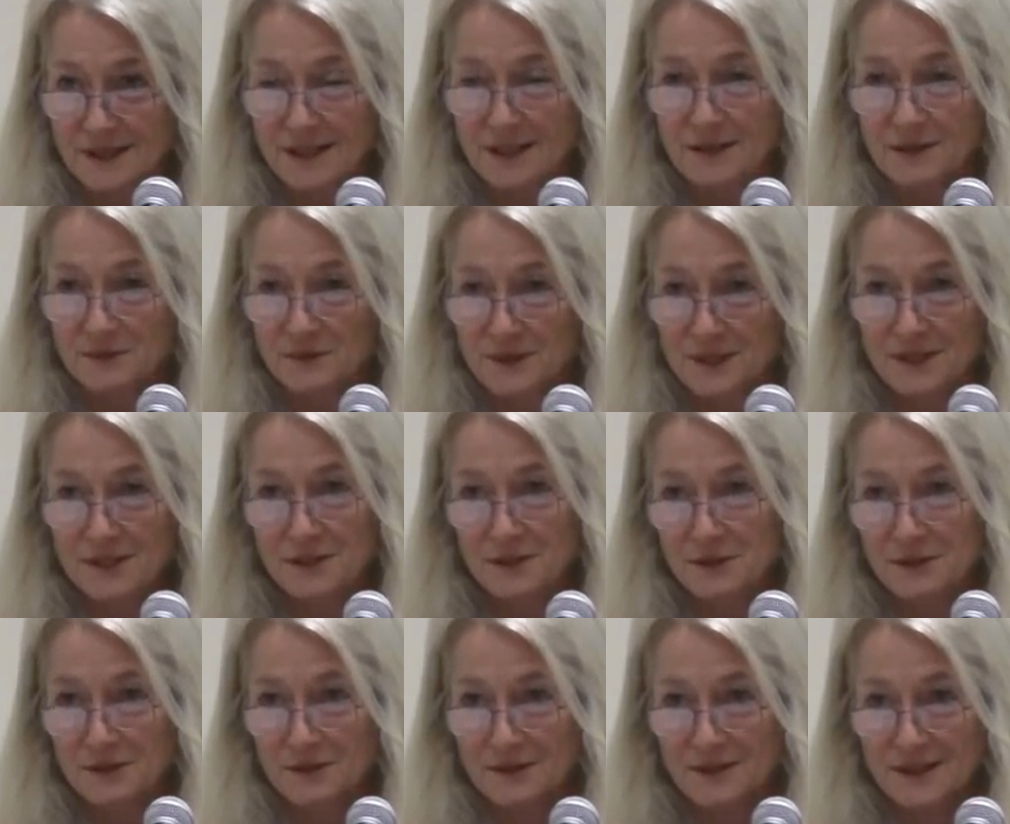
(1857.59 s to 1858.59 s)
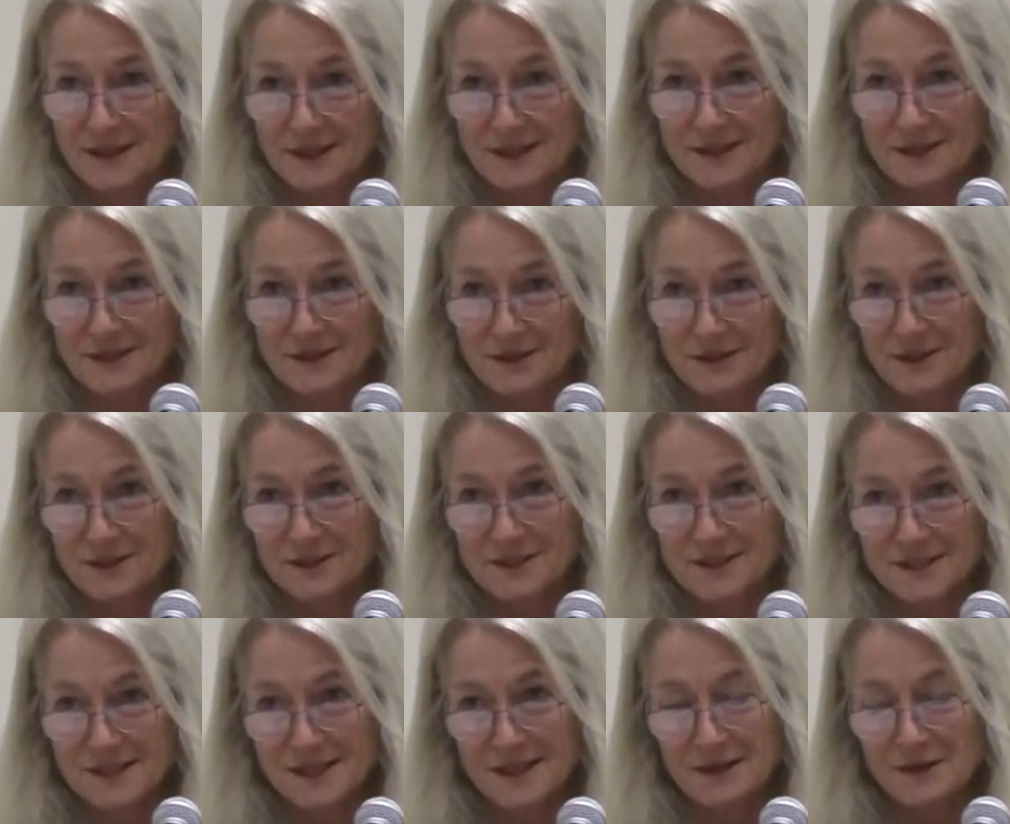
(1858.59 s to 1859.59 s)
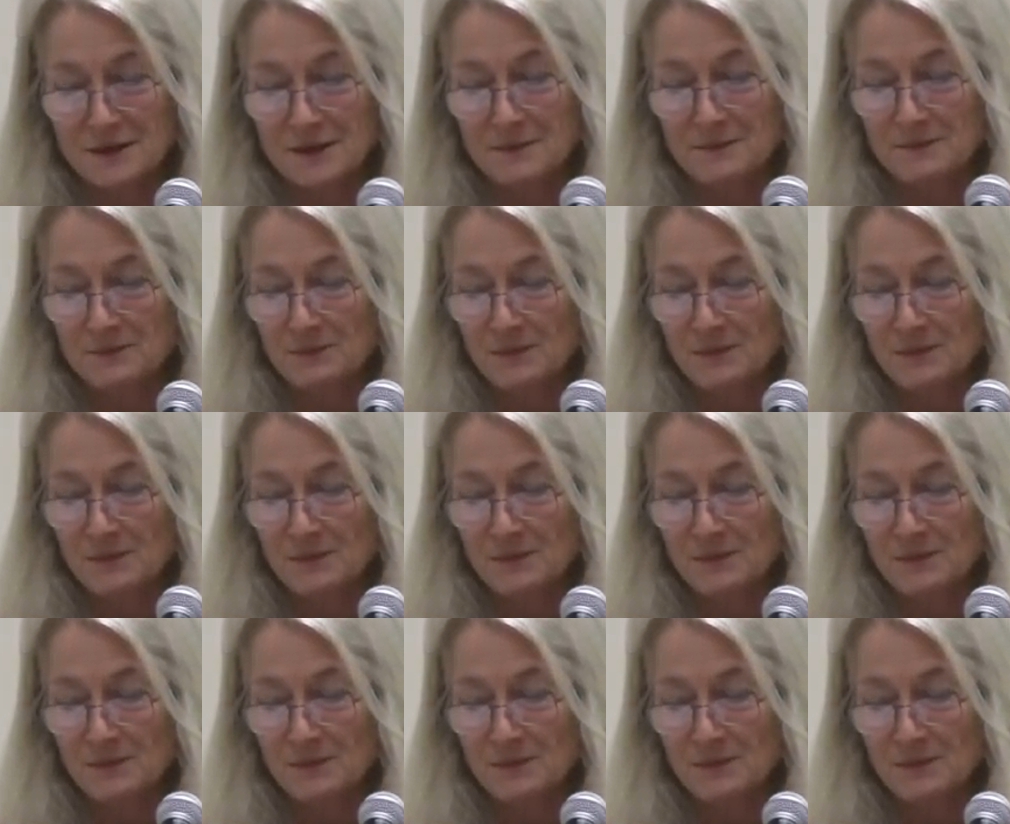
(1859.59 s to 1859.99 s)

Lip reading: down here in Hawkins County.